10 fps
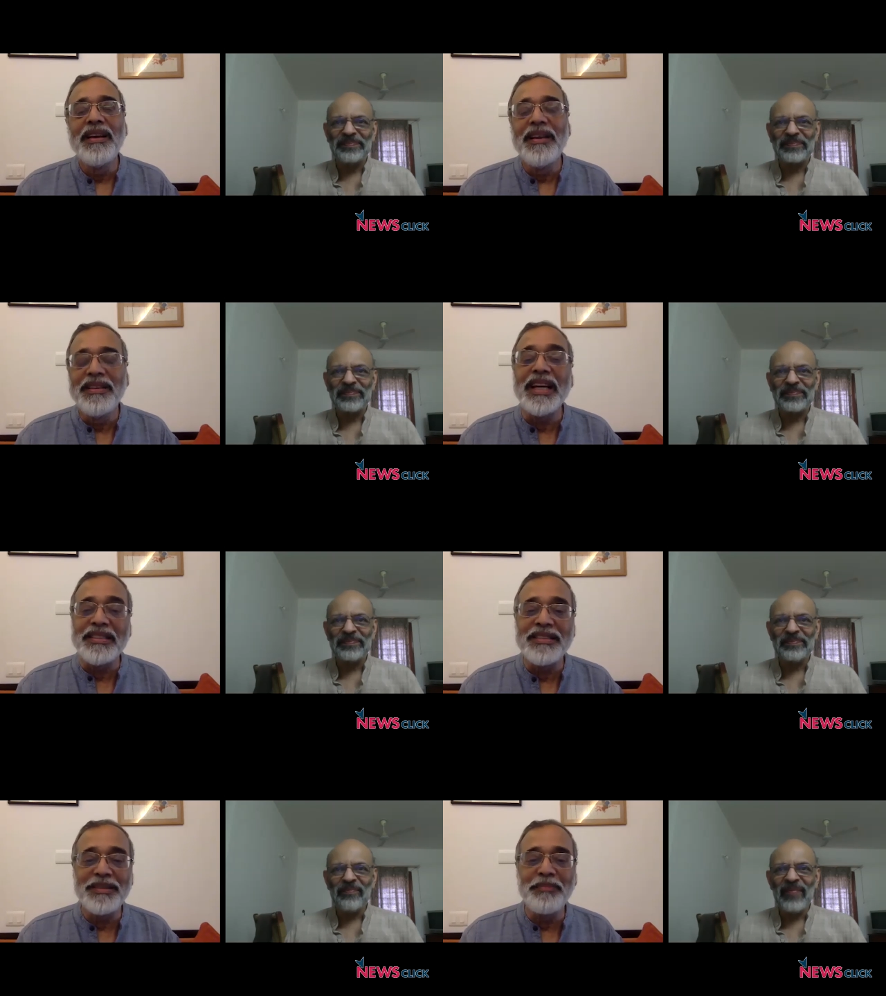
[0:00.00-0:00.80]

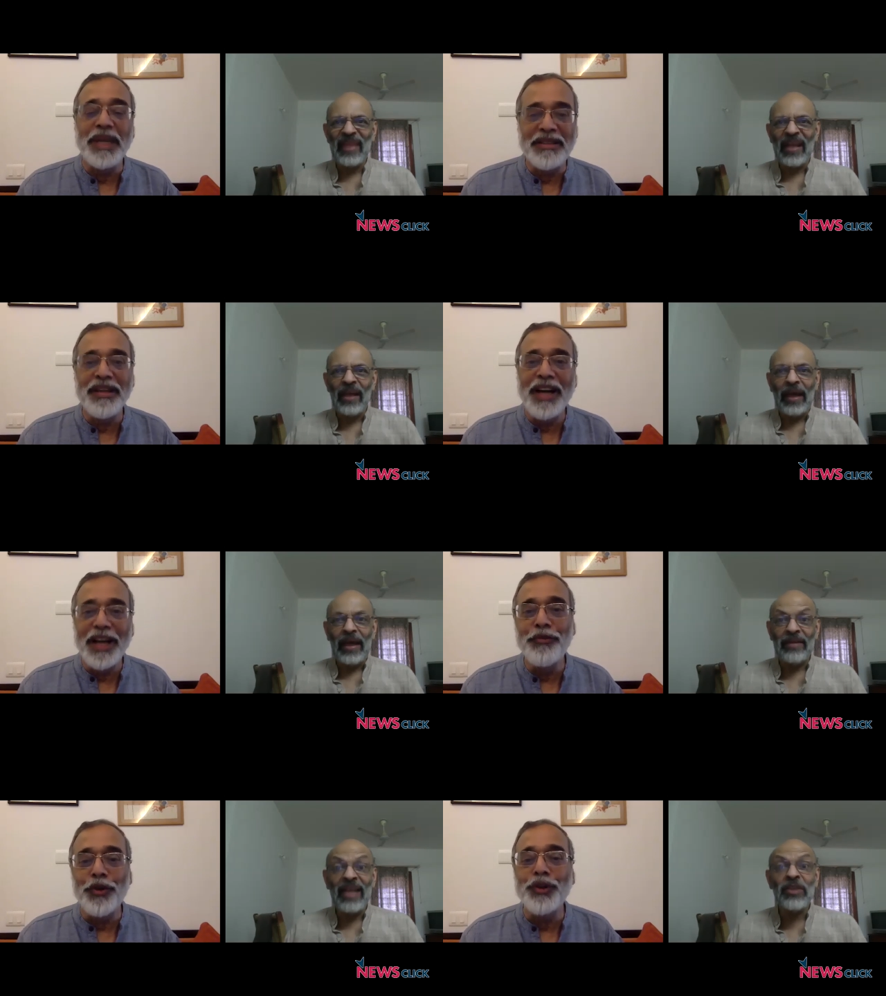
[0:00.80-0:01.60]
Speaker 1: Yes, but
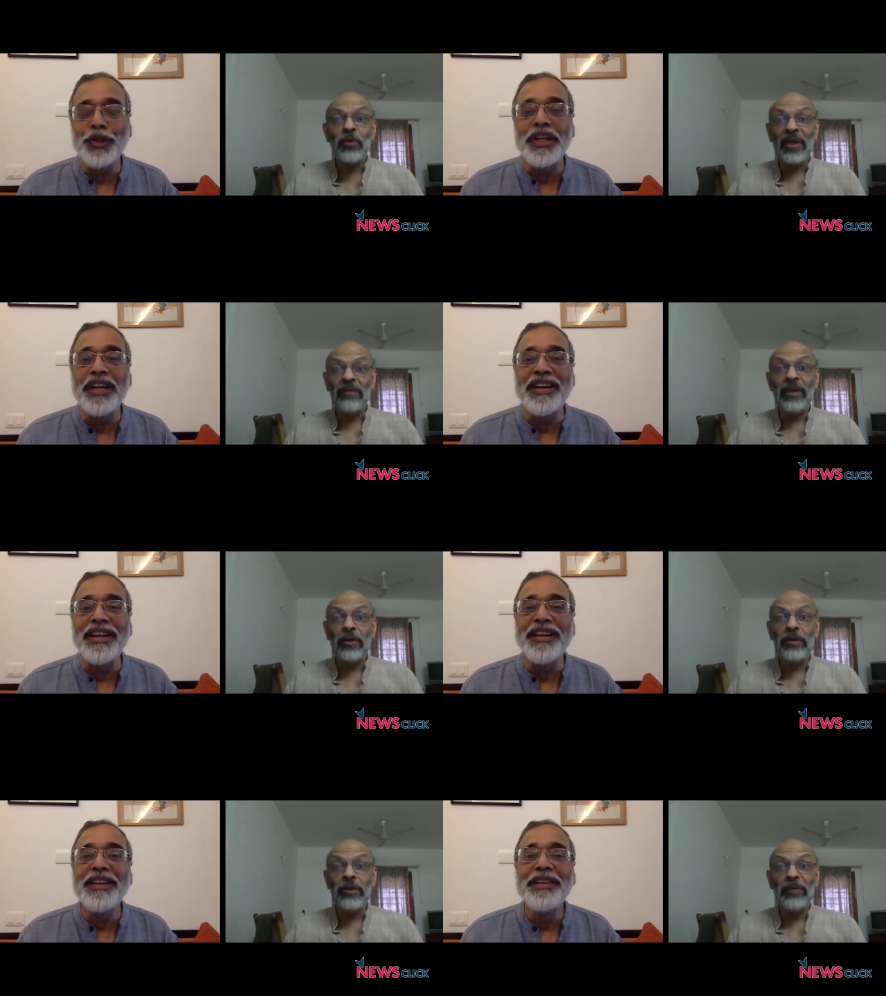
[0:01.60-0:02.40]
and that's where we
Speaker 2: are
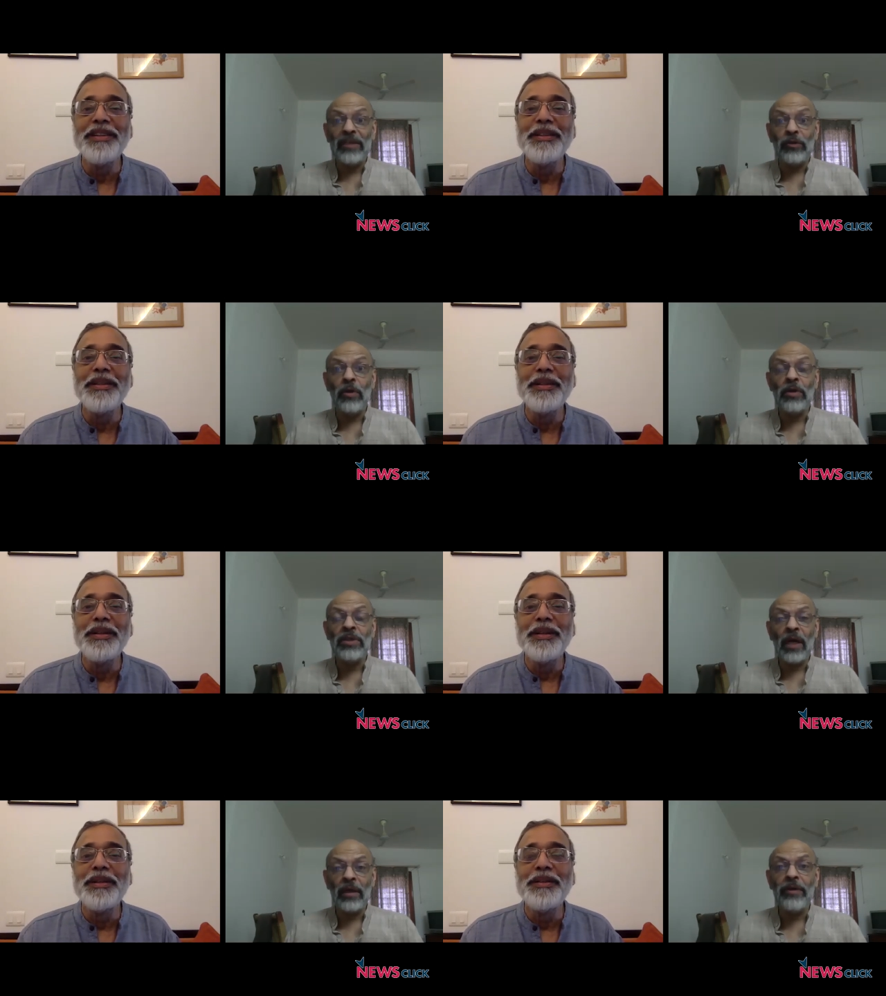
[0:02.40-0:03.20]
going to be. Those
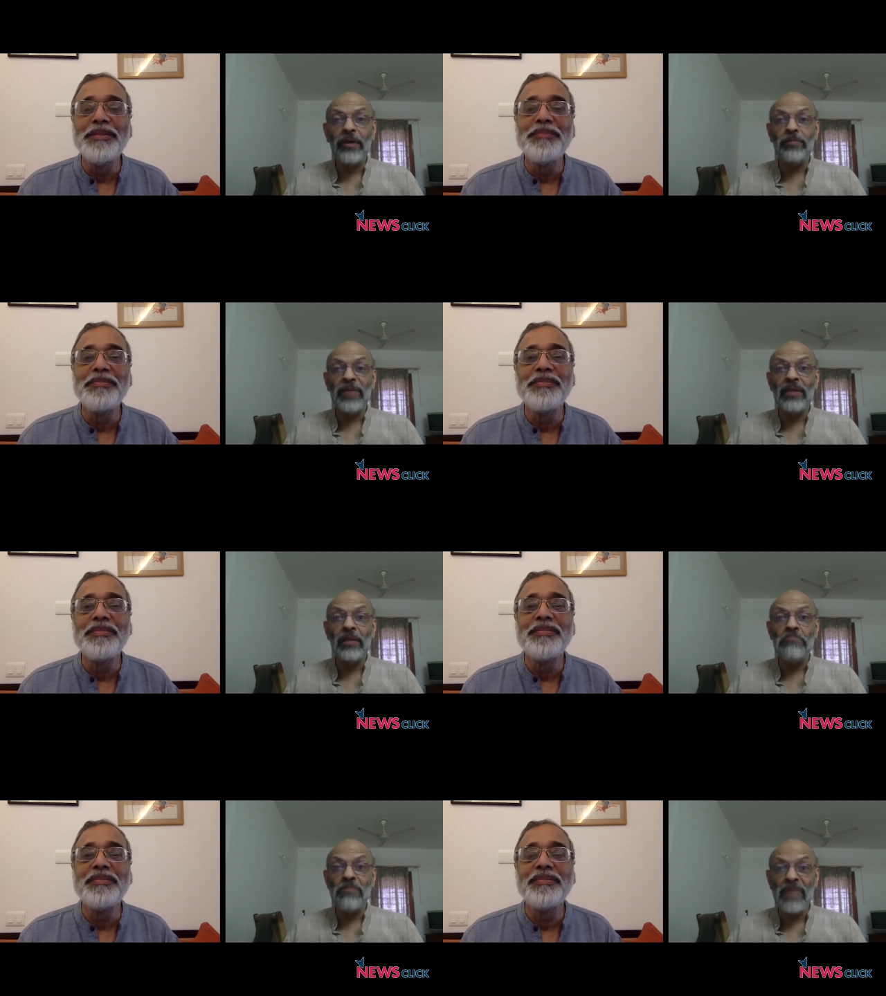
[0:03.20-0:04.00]
are going to be the
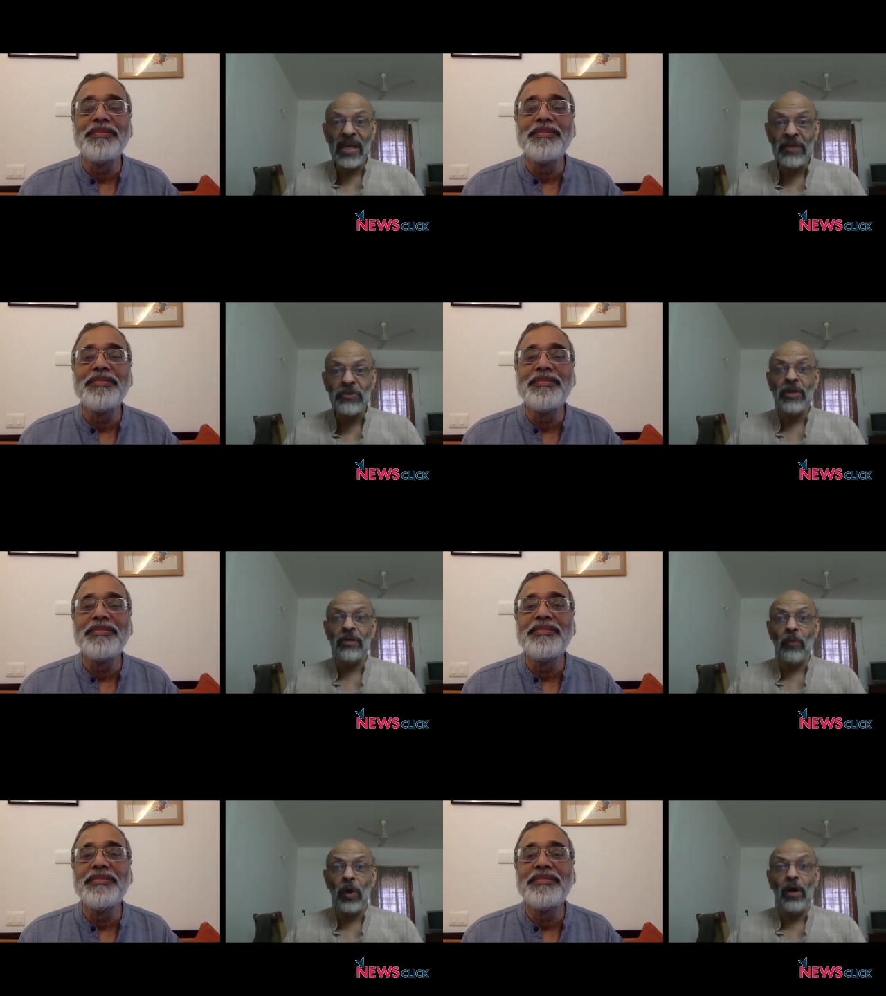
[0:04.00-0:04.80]
major
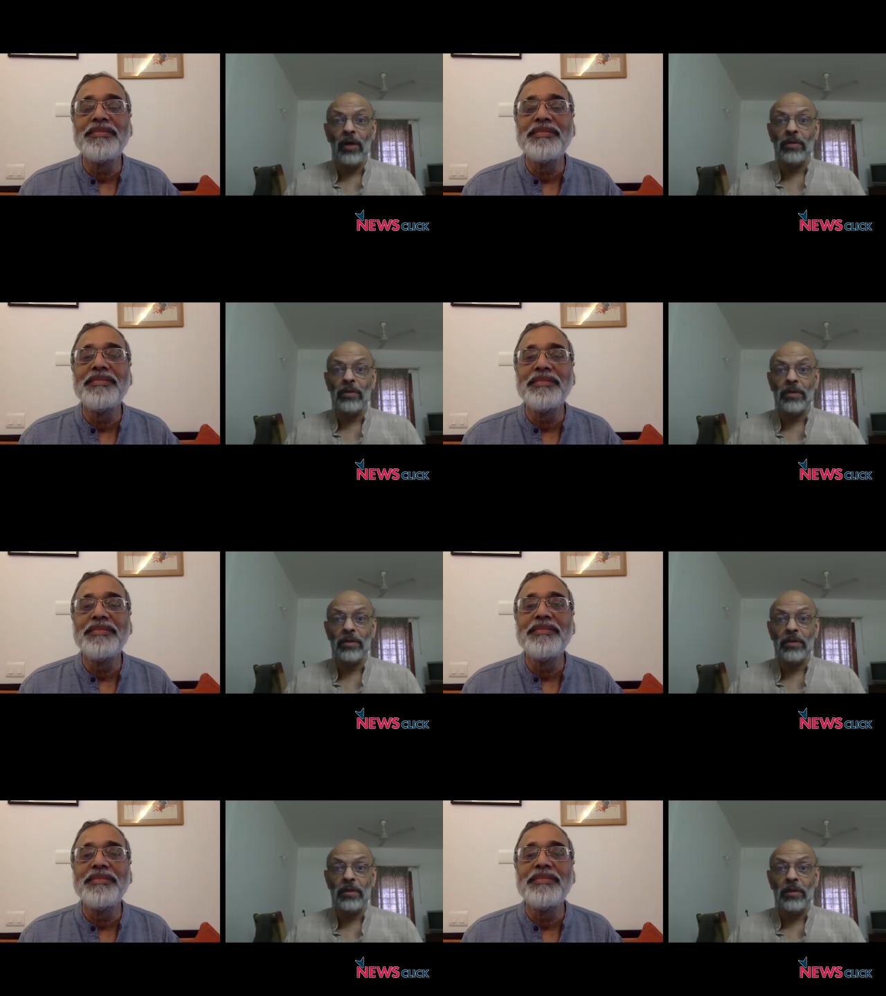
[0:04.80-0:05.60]

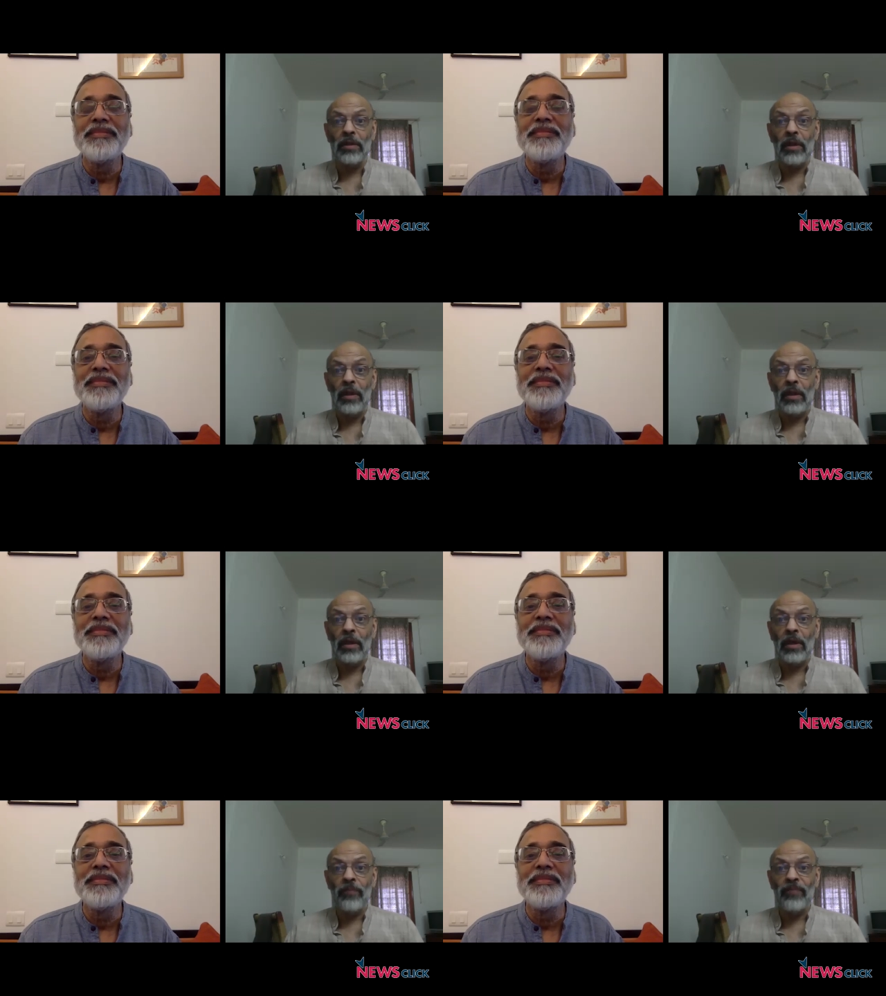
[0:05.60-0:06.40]
wars
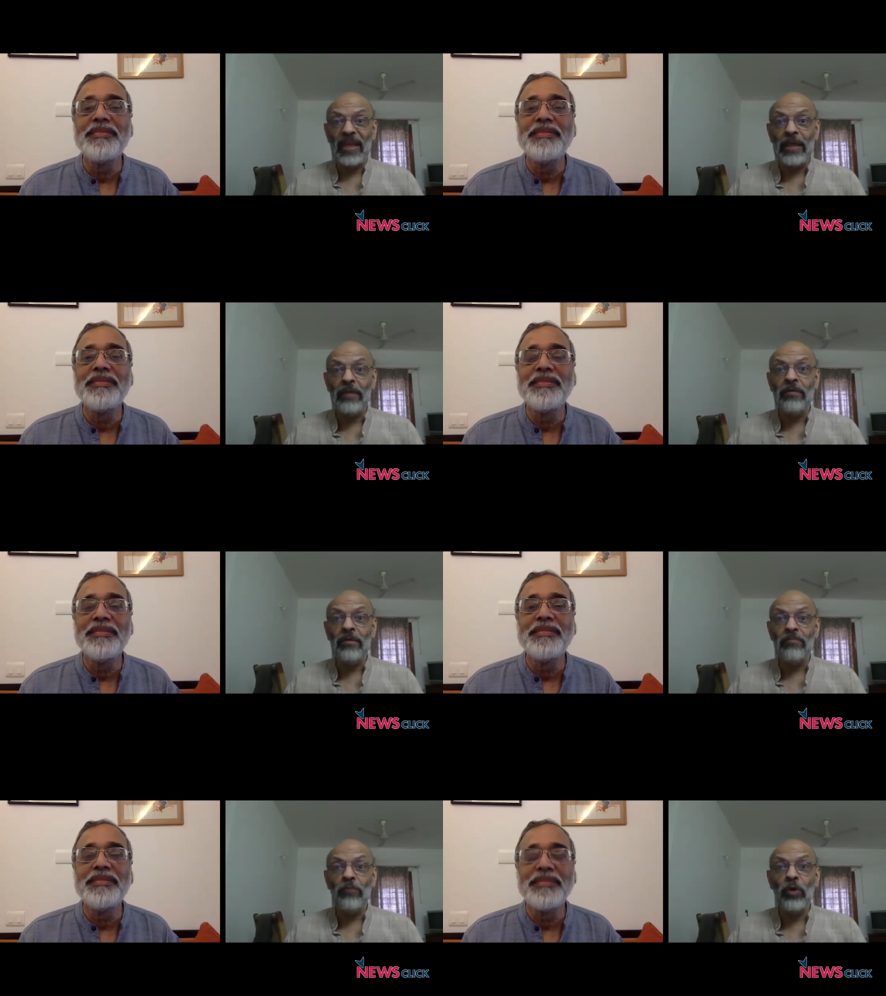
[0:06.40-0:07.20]
um,
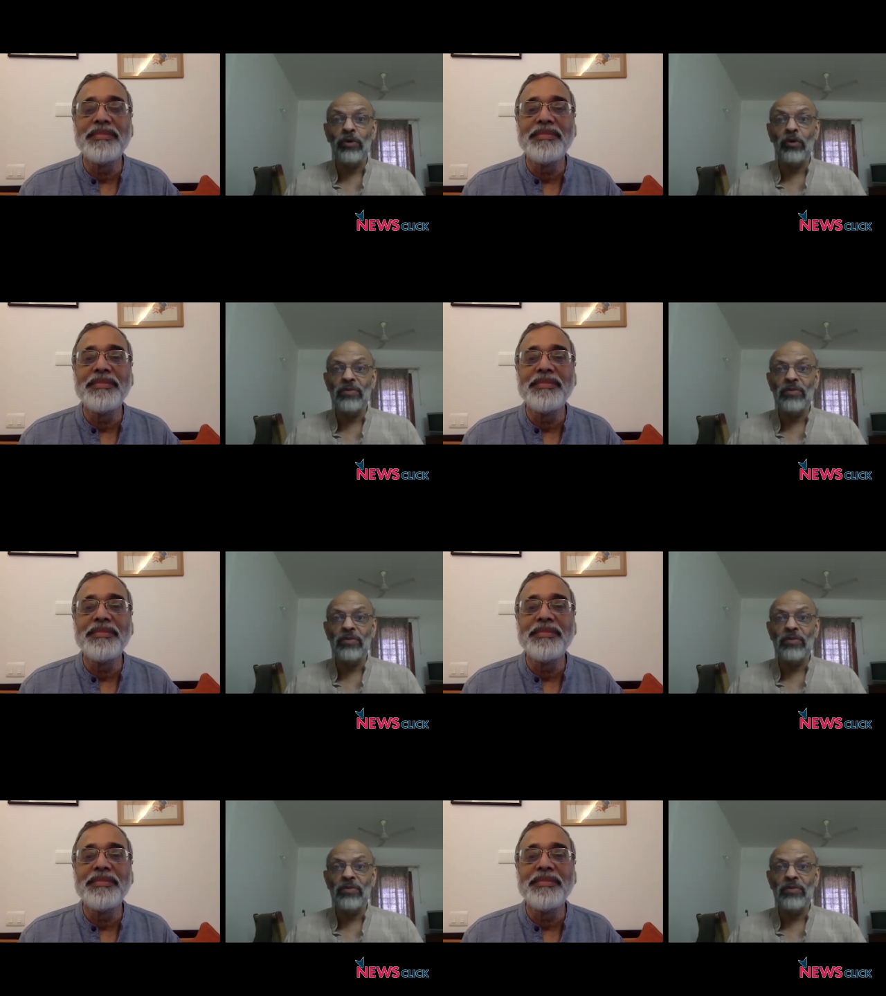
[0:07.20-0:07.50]
in boardrooms